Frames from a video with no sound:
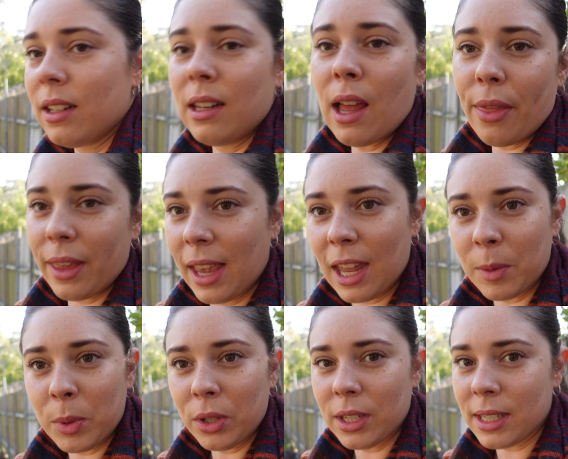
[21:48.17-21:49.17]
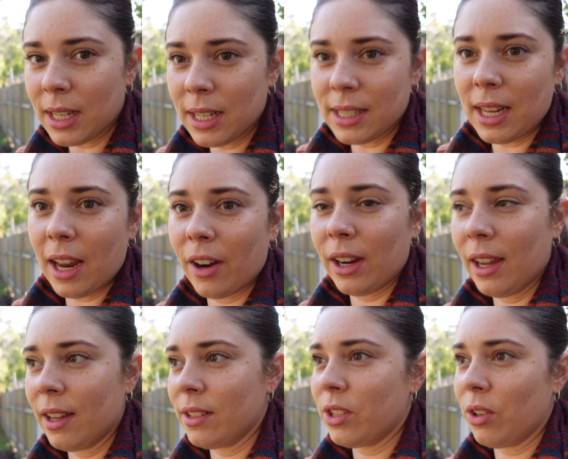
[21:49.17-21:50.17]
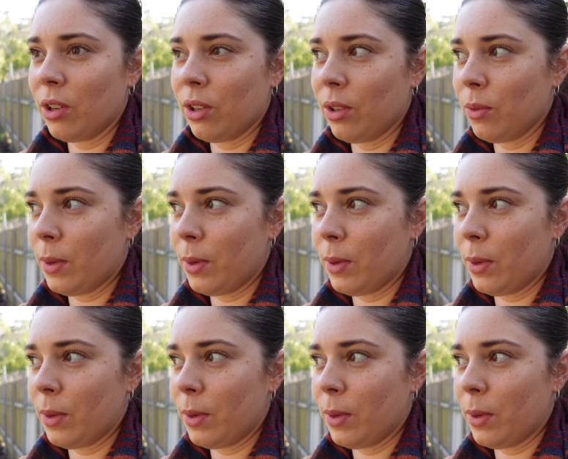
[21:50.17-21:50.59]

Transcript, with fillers: nothing edible is in this area so